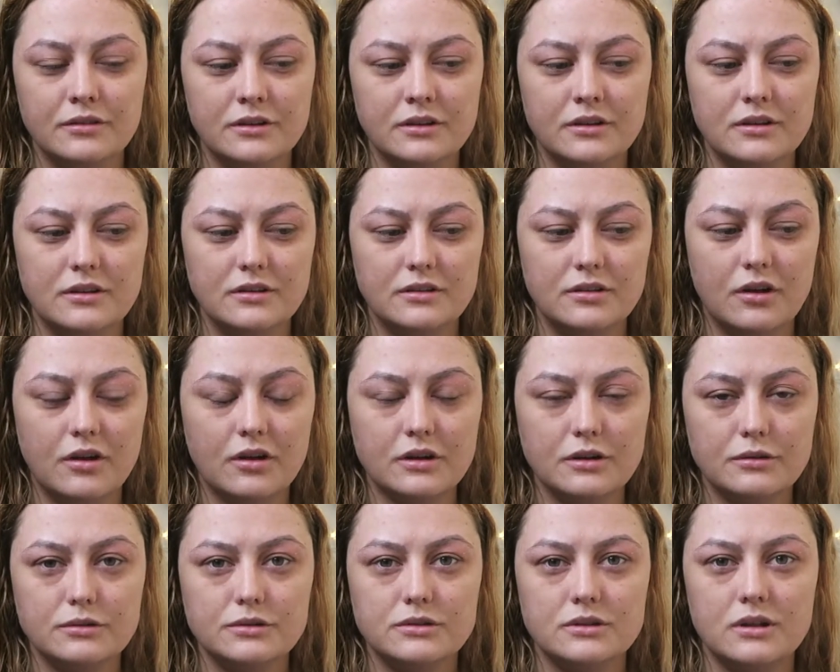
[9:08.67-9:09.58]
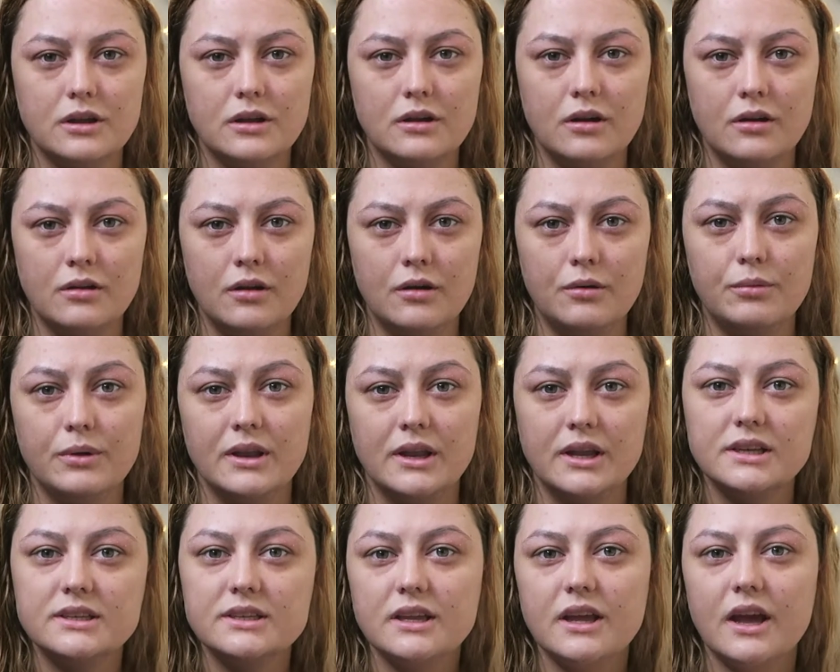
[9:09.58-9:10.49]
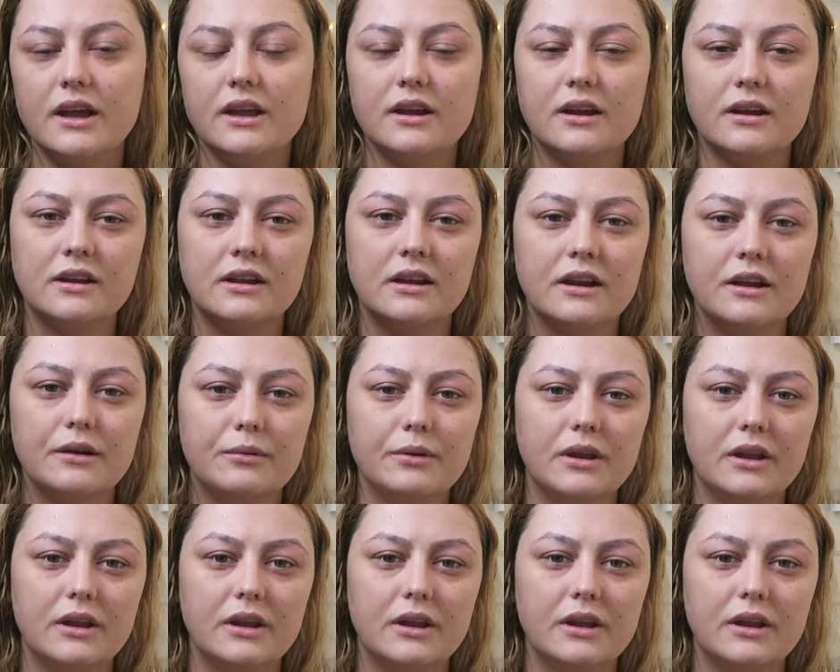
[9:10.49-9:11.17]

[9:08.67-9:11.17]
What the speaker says: And the doctor was just like, oh no, we need to get you clear,